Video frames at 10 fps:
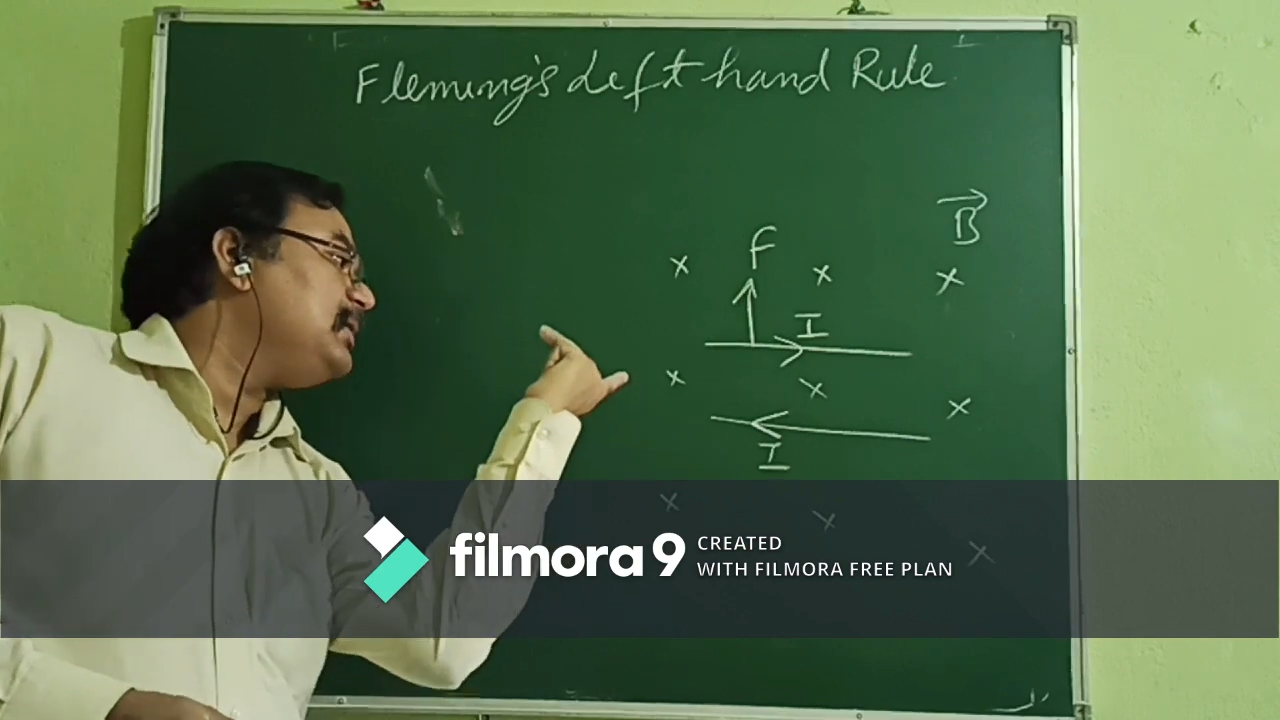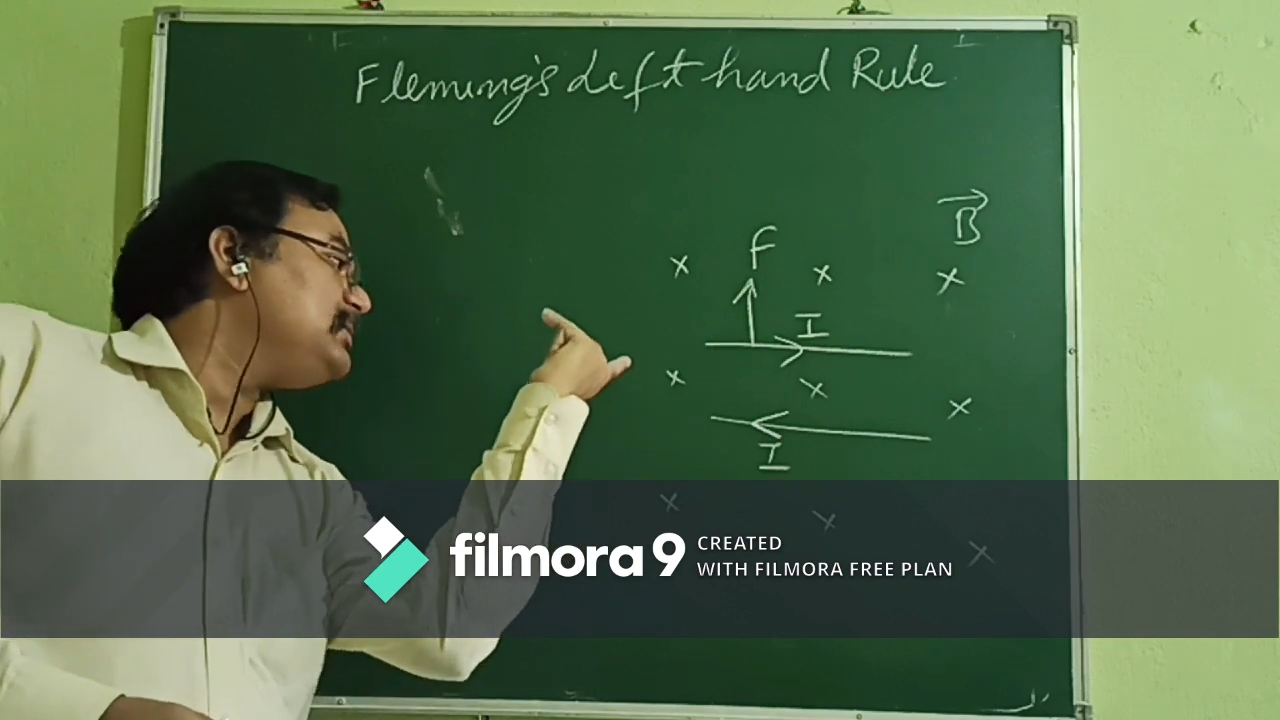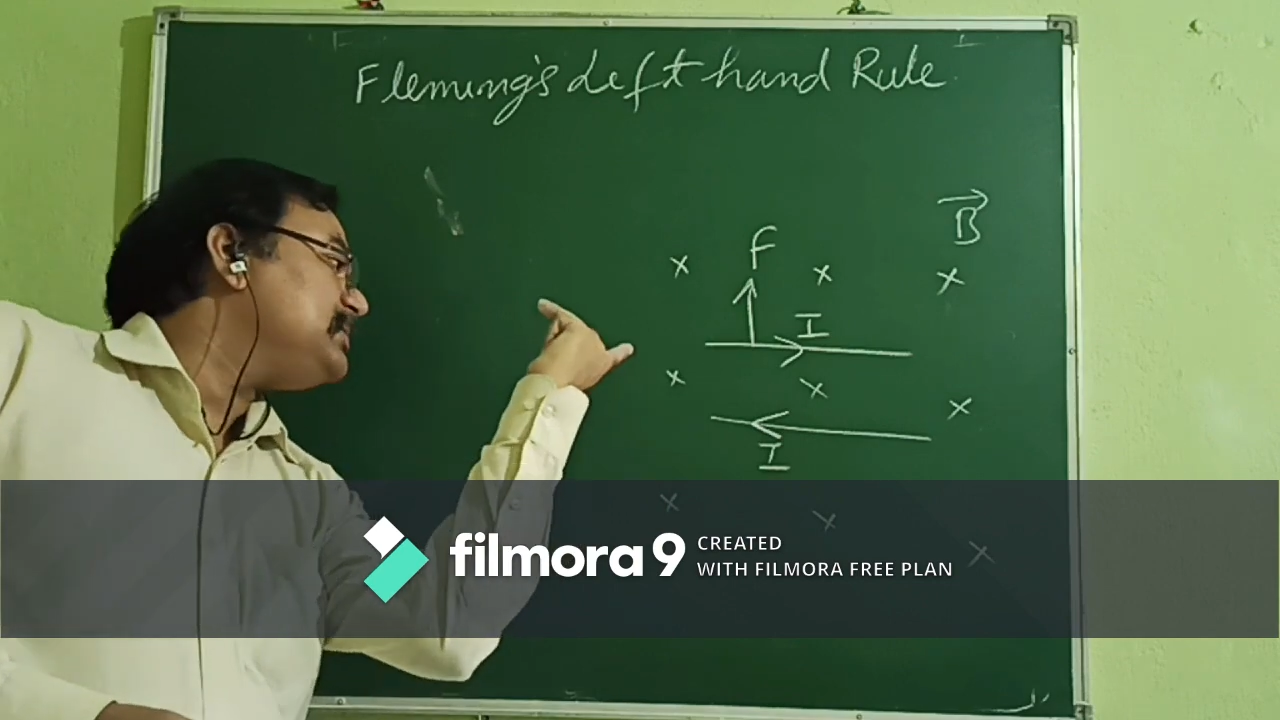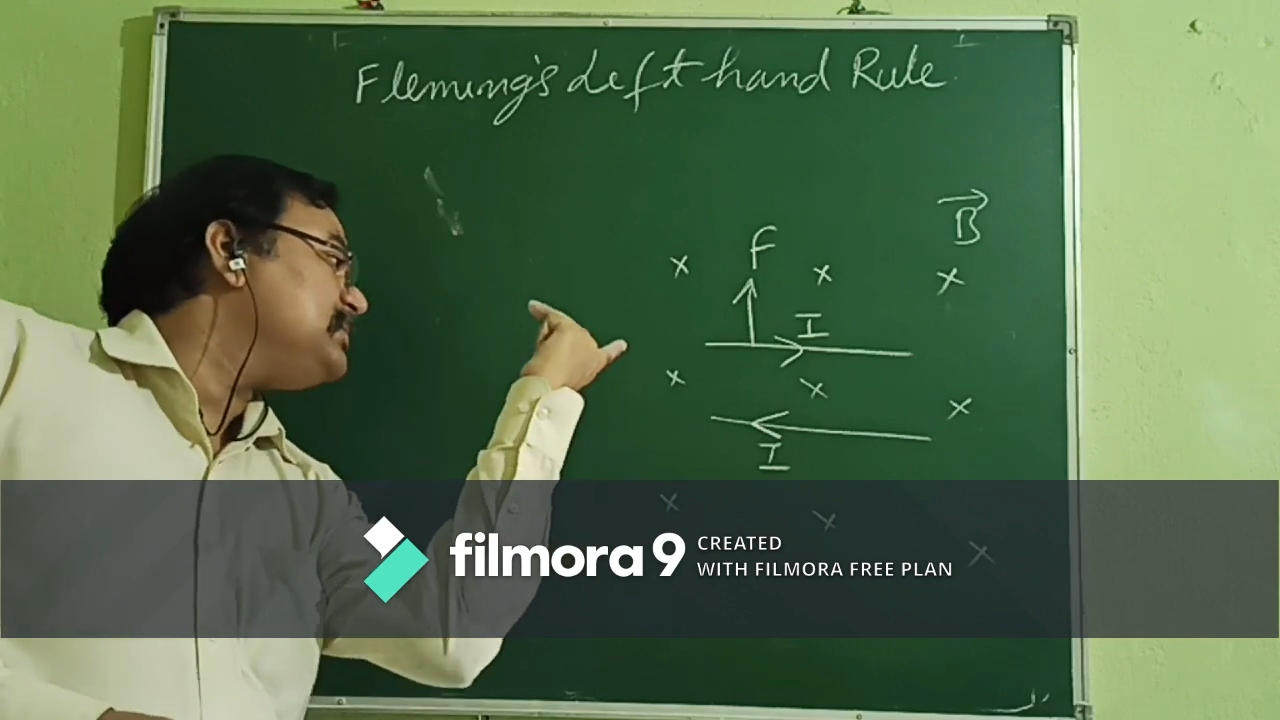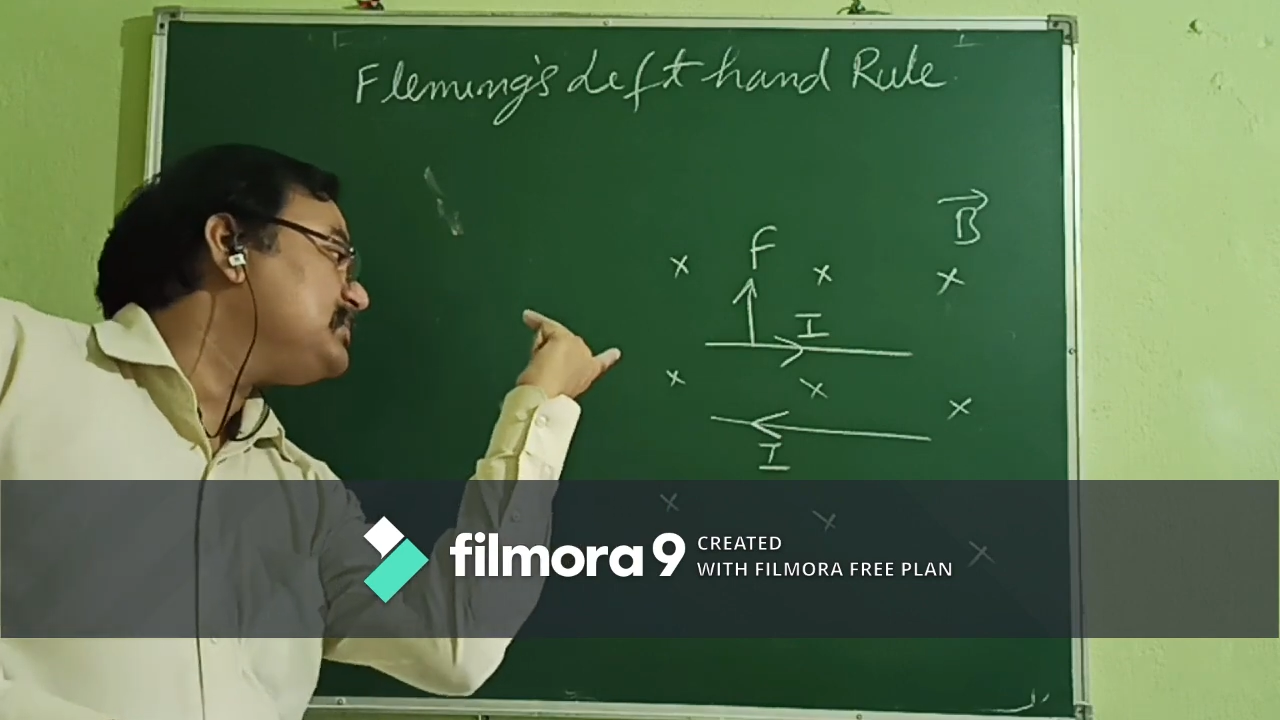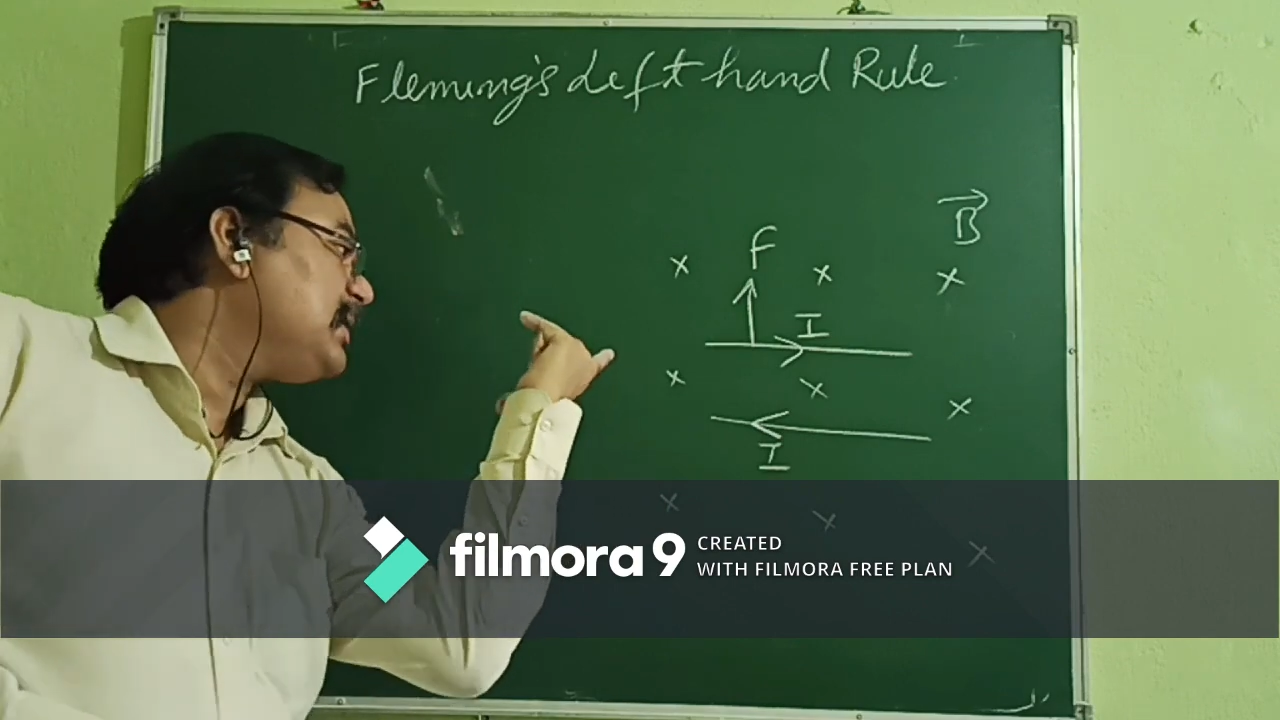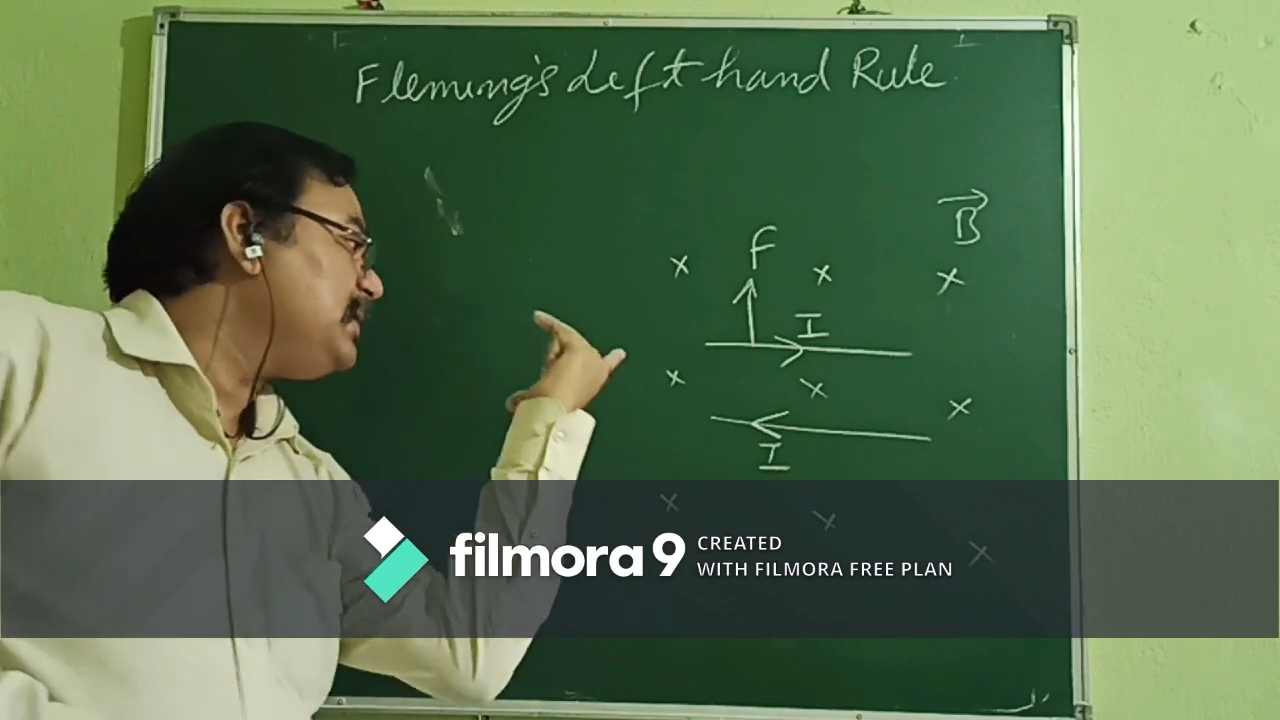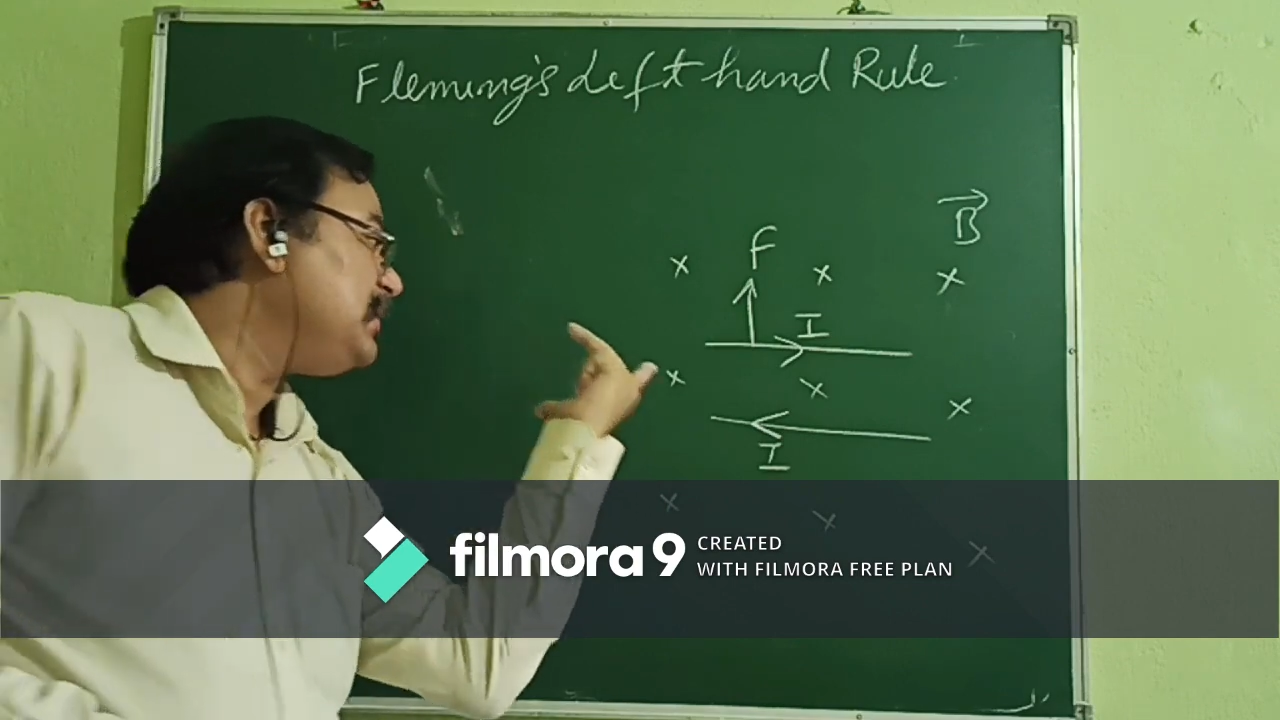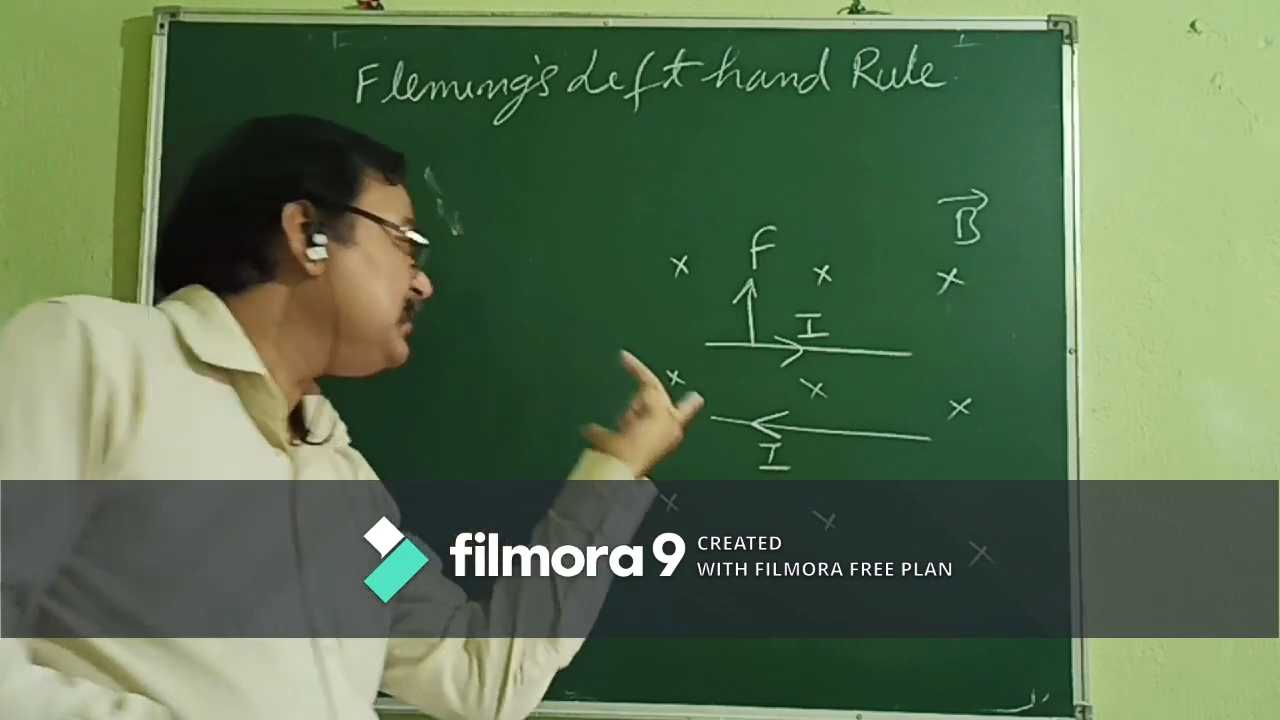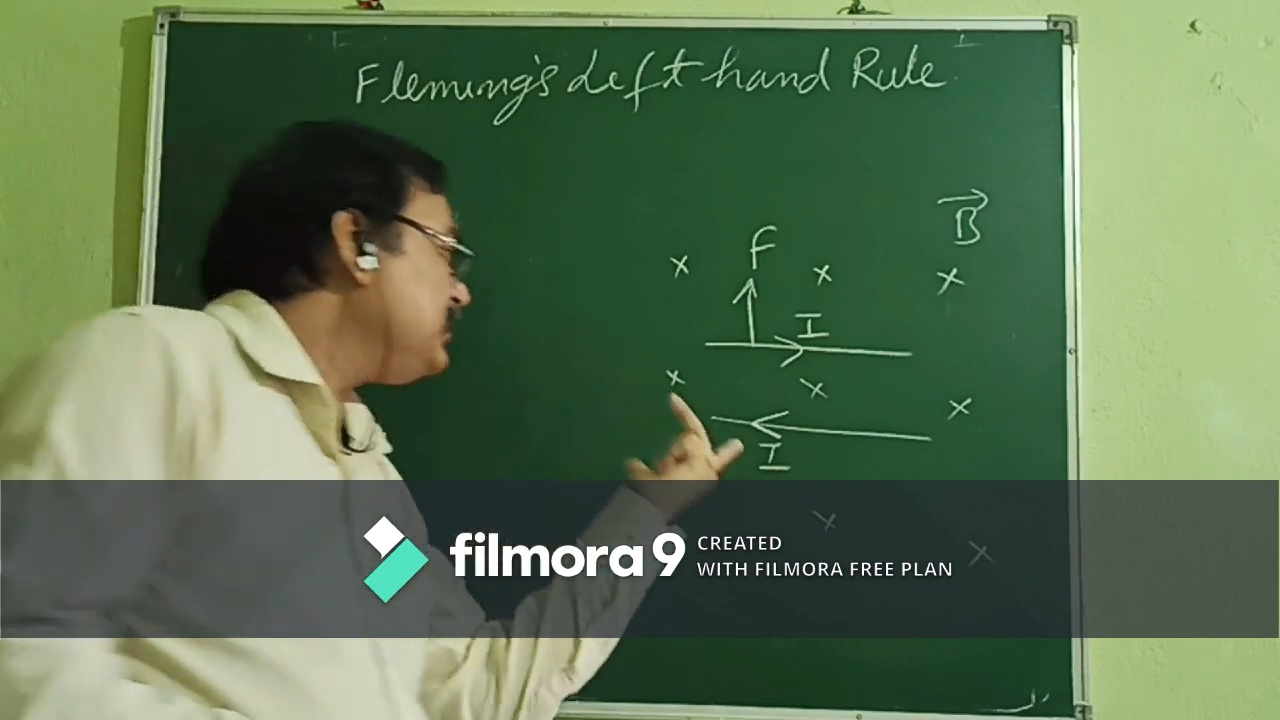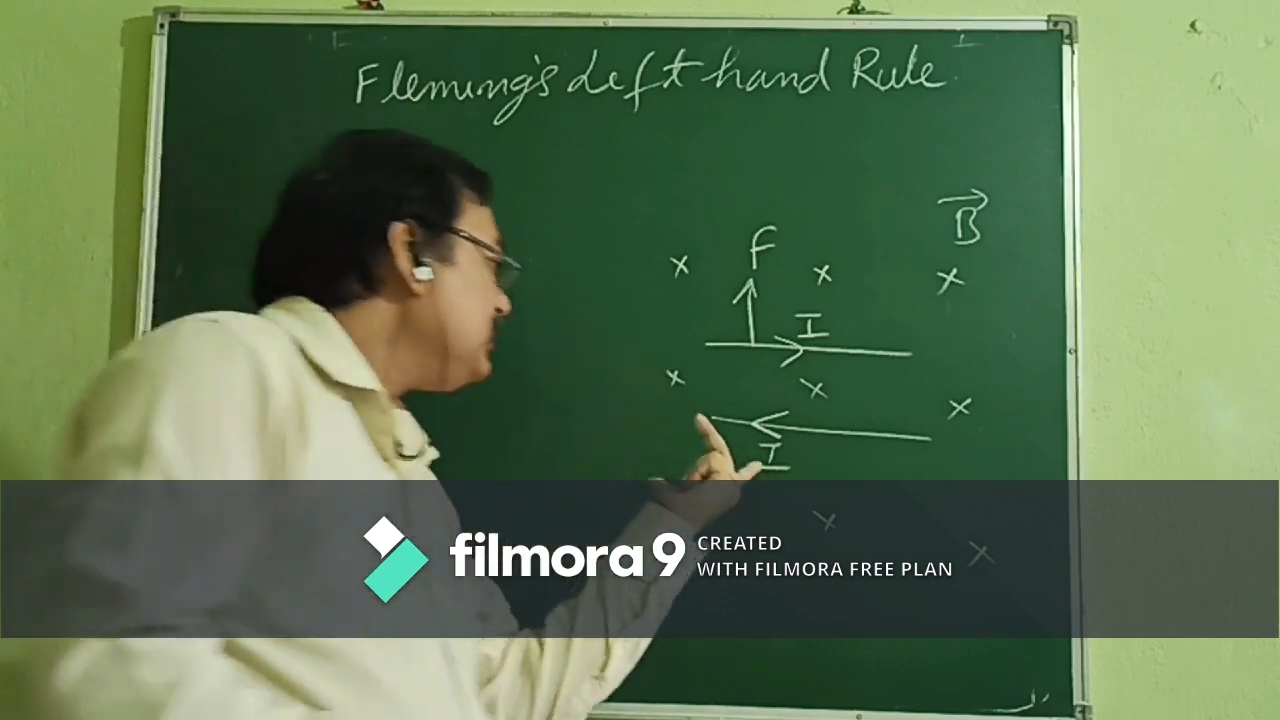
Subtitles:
It is inside.